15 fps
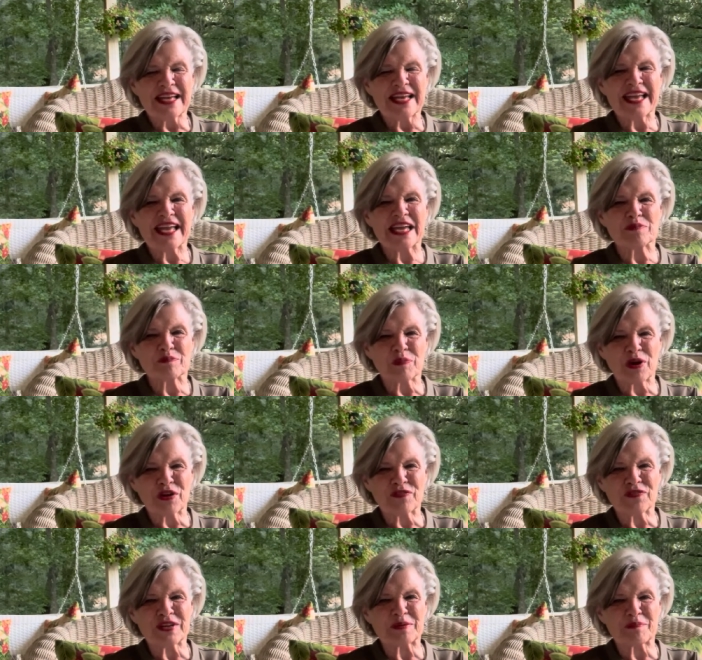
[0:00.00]
in
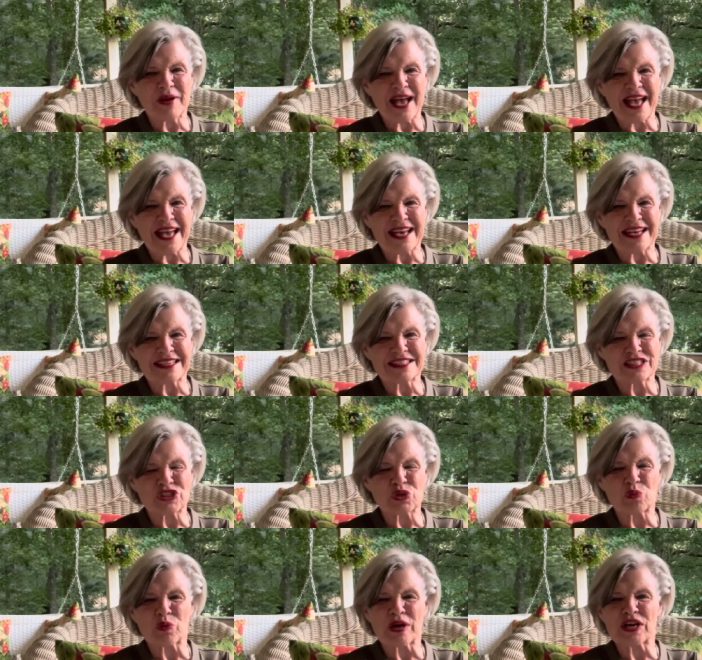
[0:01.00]
perfect paths
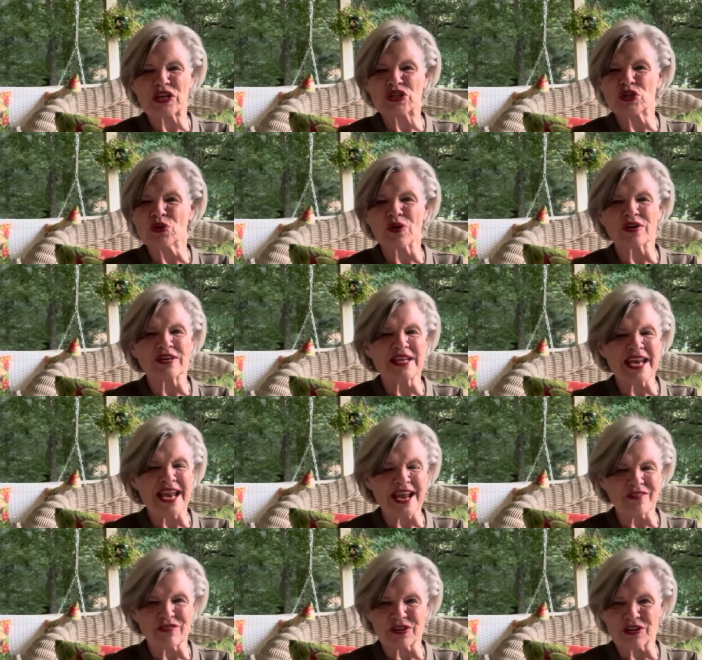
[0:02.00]
to where you are
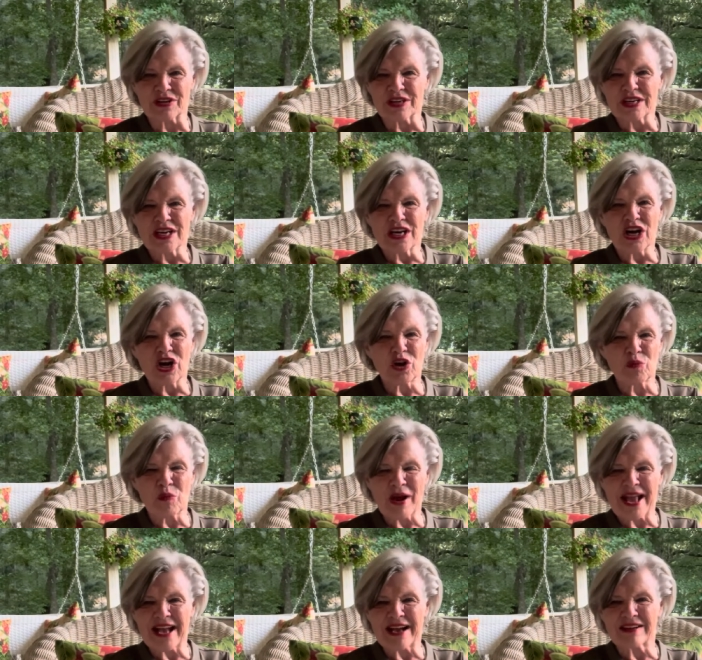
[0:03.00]
never
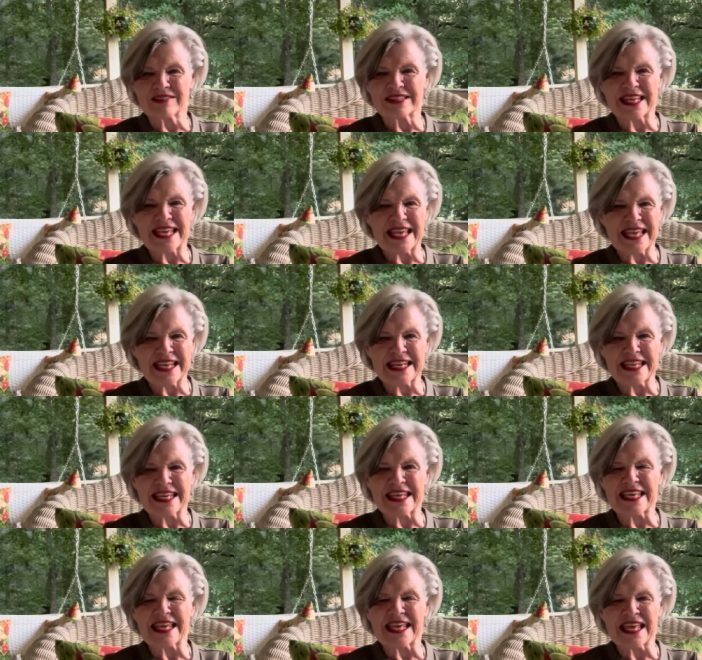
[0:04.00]
around
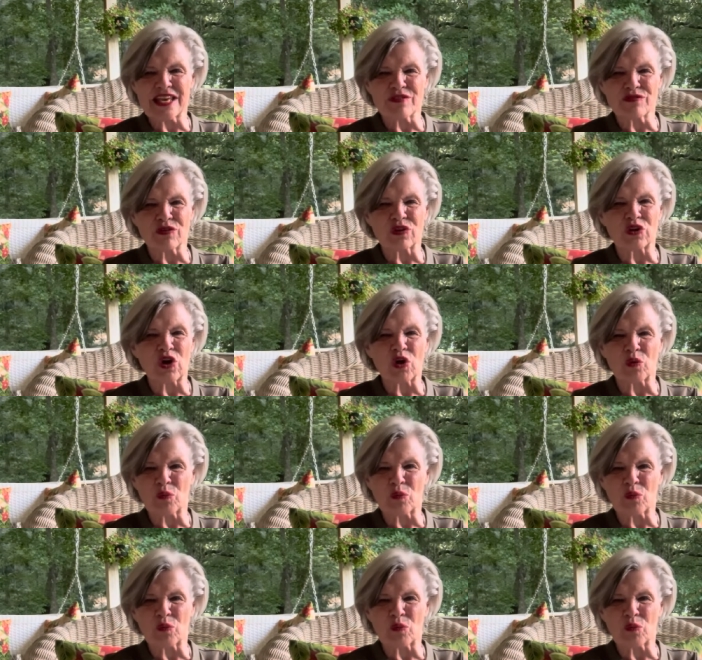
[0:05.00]
any evil or